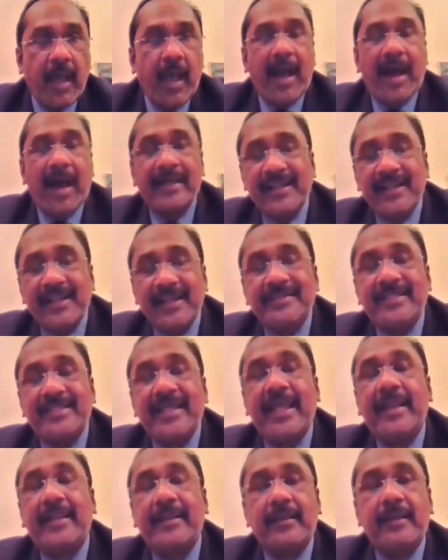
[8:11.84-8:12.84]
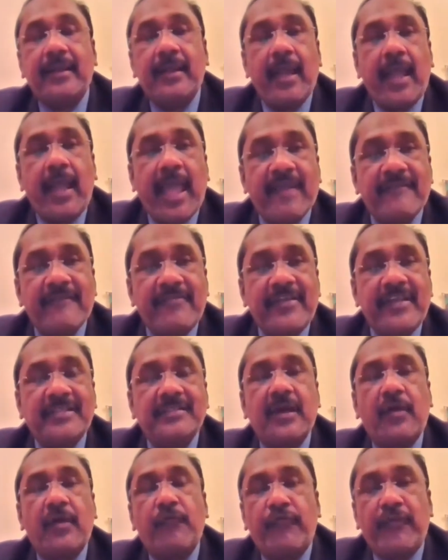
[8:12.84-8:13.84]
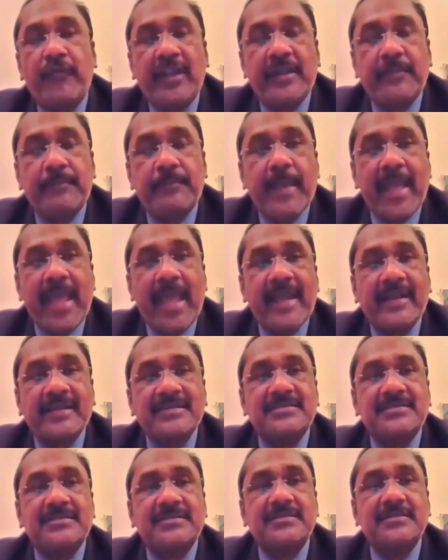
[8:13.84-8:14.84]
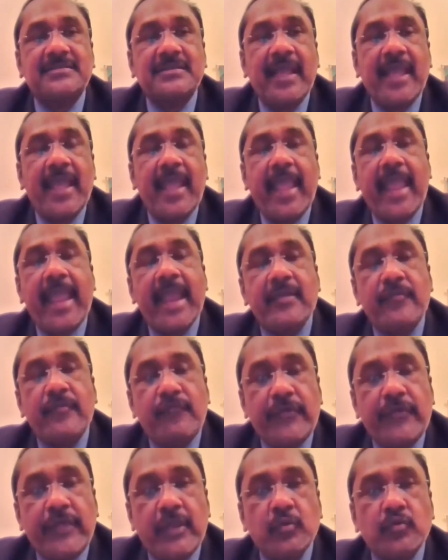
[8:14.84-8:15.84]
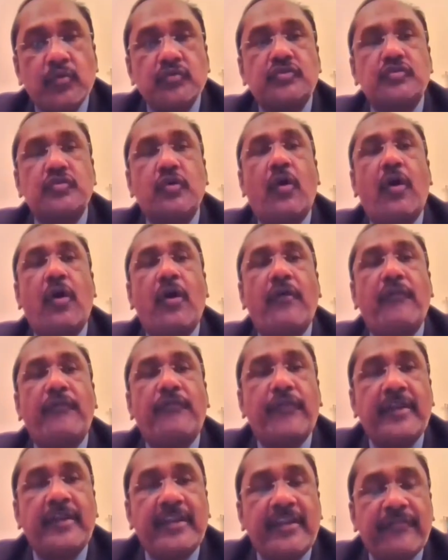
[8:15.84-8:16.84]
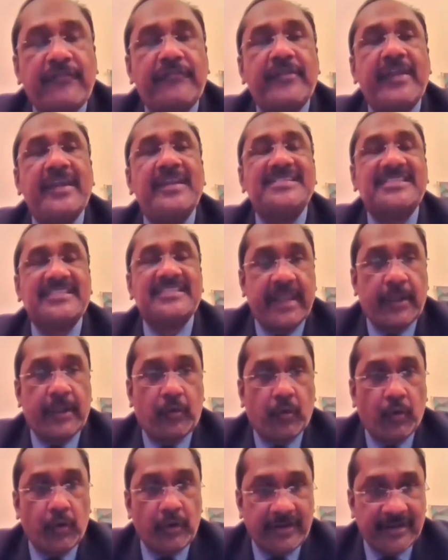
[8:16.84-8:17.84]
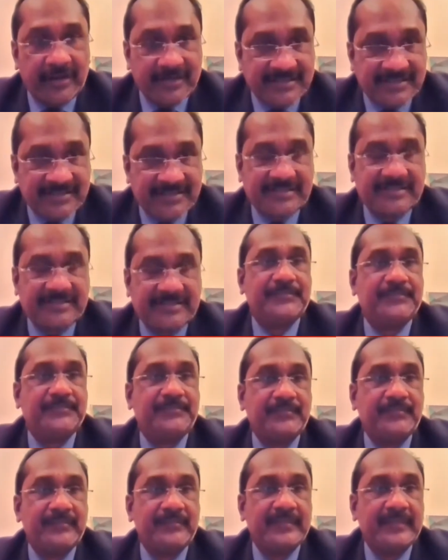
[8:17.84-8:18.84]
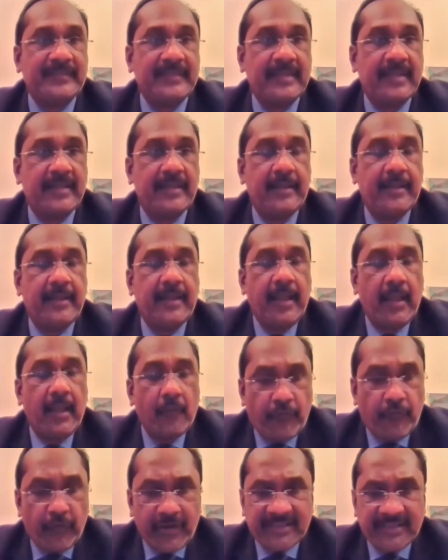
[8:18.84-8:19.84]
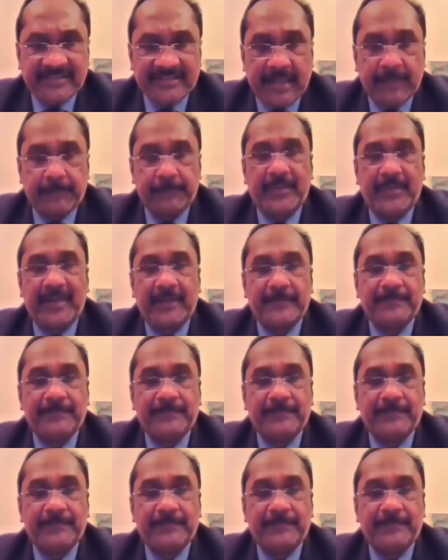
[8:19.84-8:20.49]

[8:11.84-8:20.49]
other than having the feedbacks and views of different stakeholders. For example,